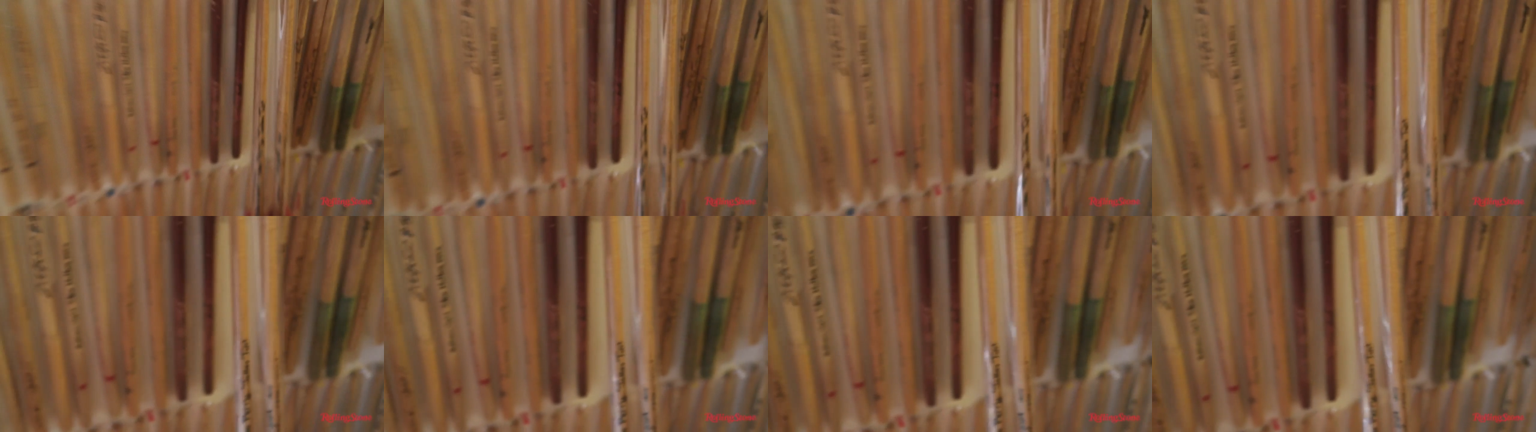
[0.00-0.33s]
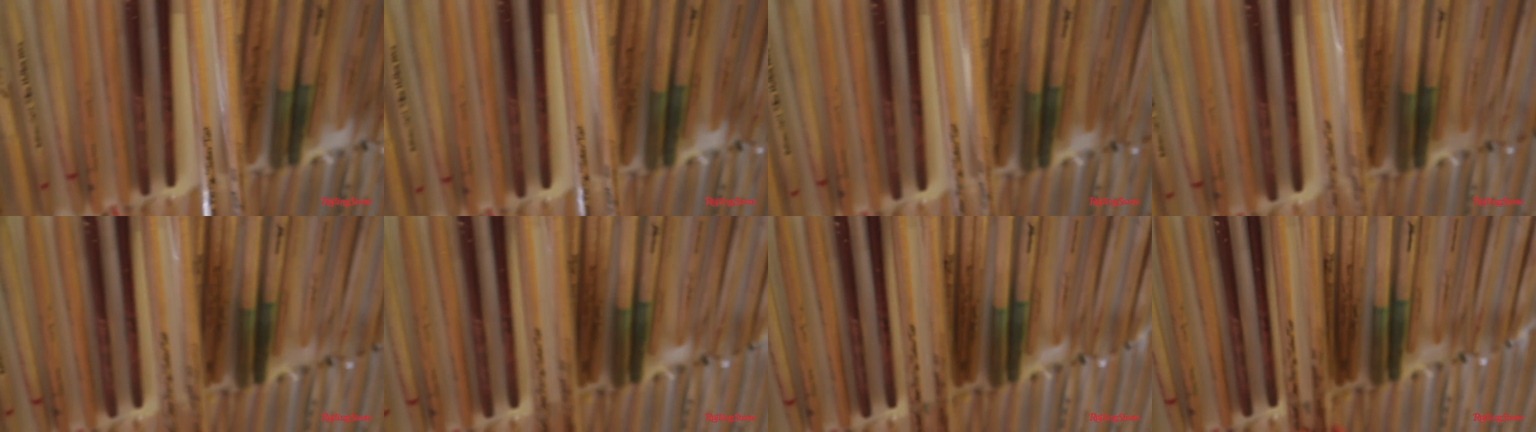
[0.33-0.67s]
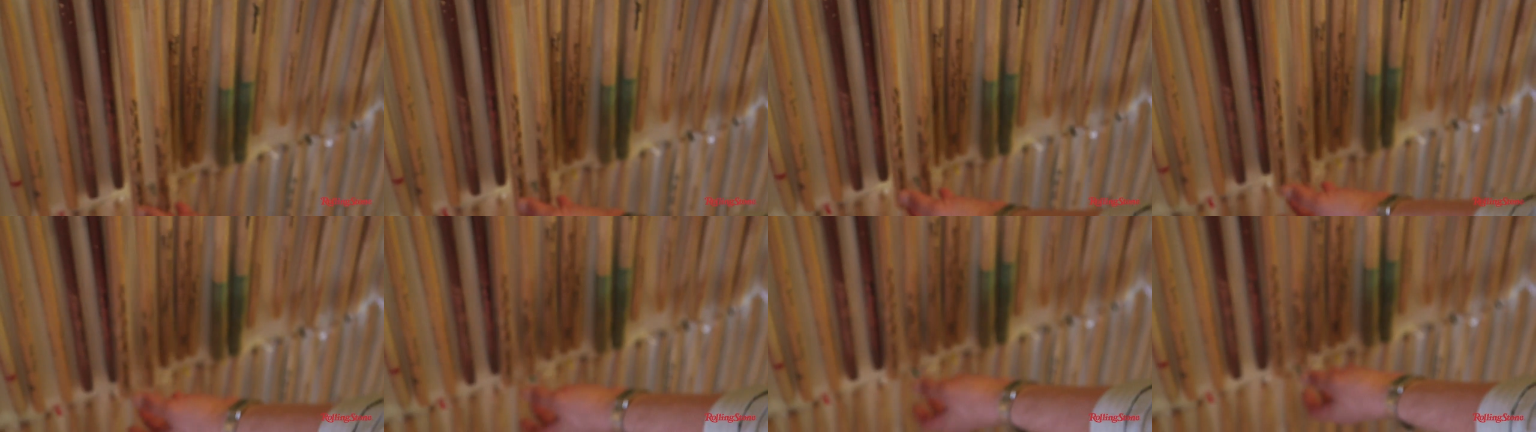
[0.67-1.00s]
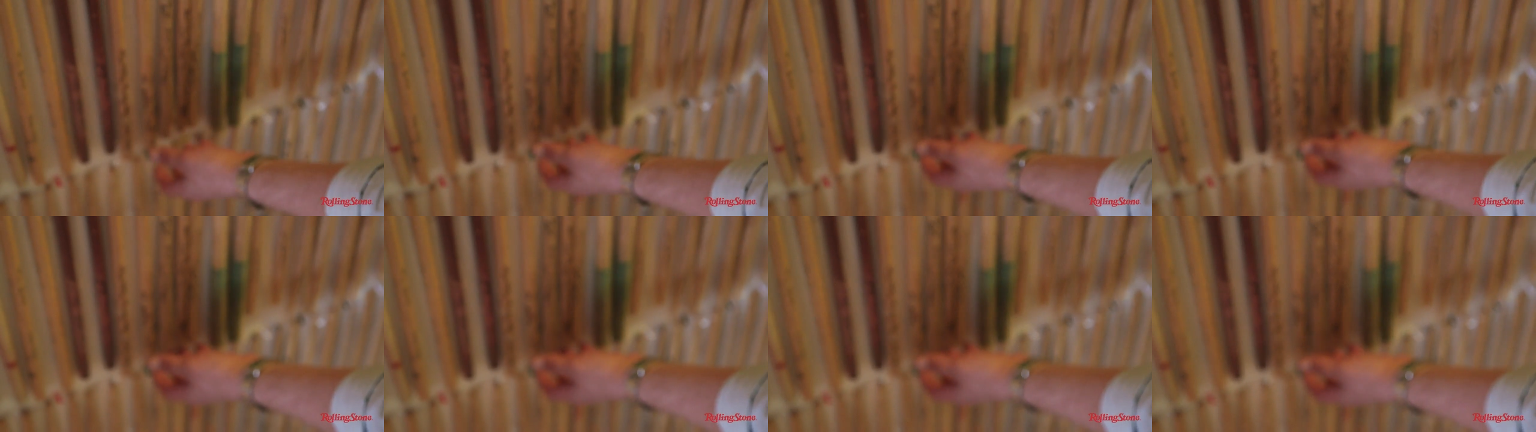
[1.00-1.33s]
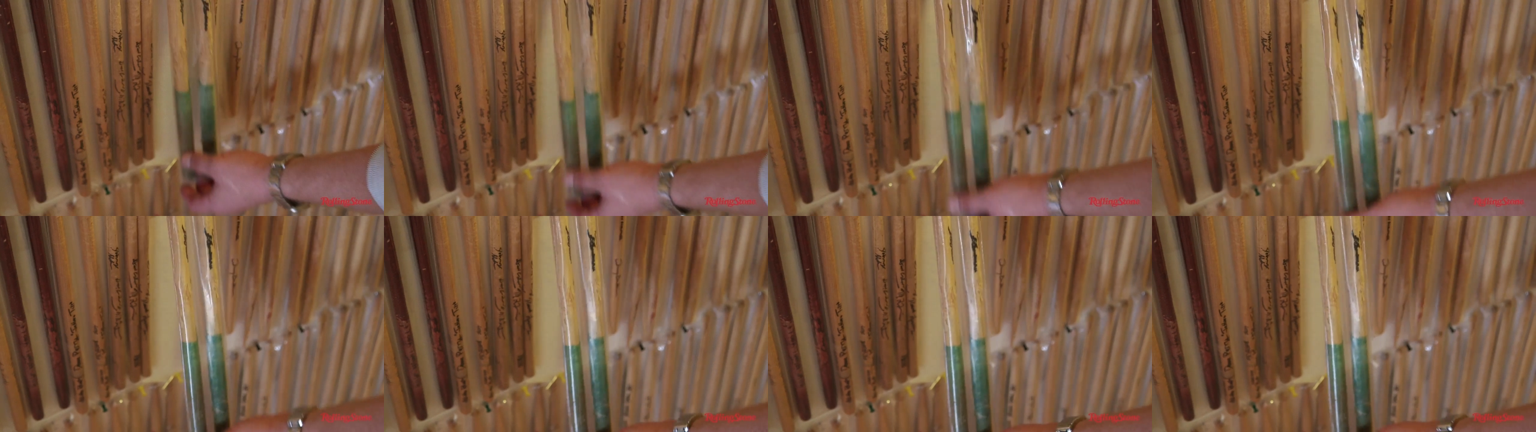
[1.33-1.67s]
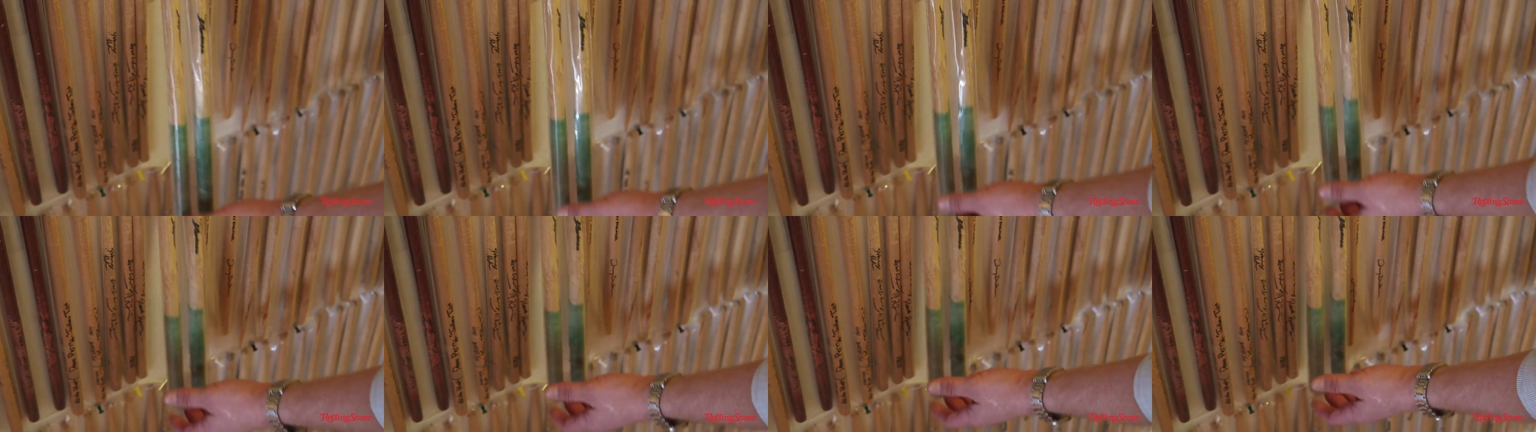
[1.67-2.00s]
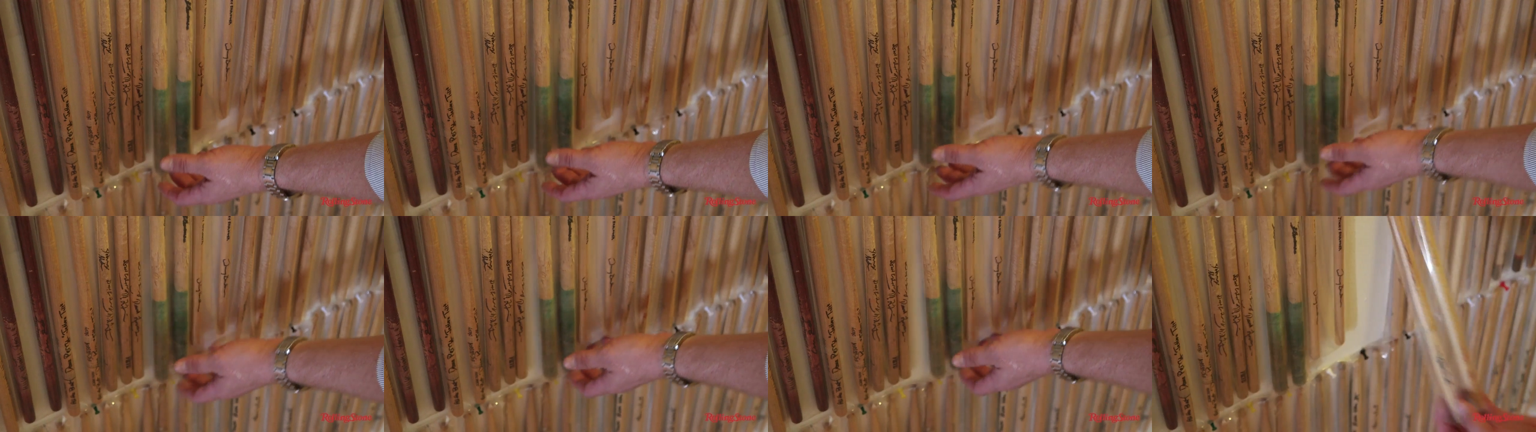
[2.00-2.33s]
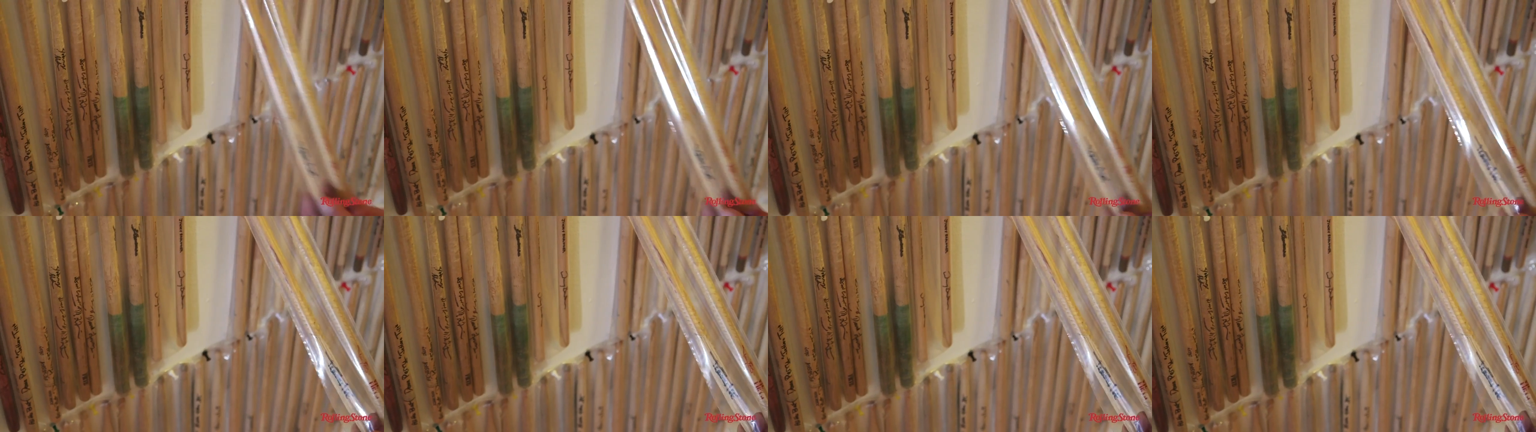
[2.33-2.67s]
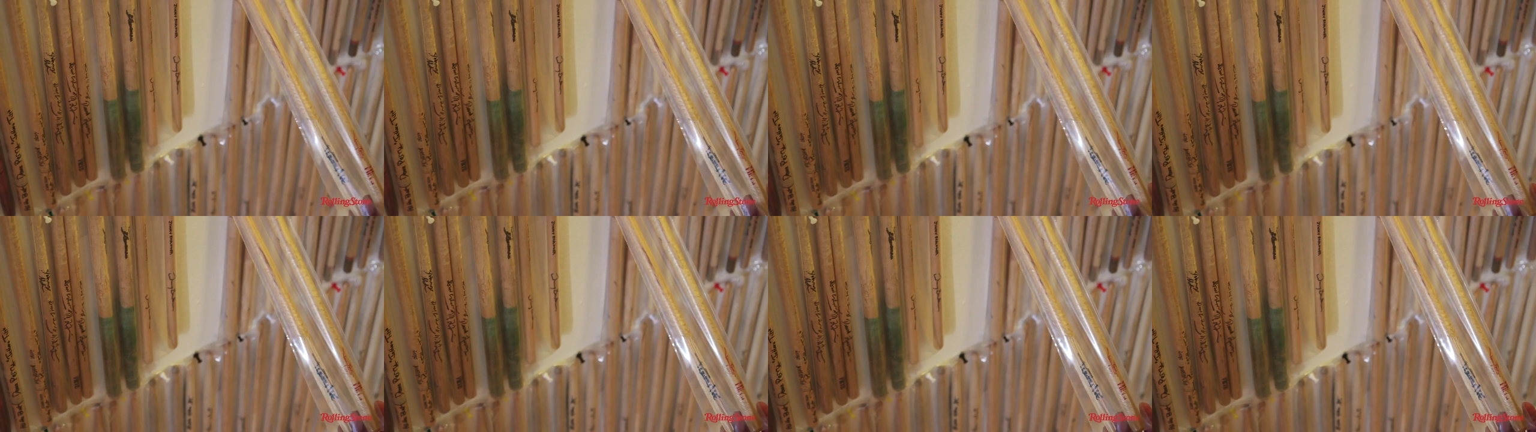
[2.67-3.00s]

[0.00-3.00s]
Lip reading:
(no speaker visible)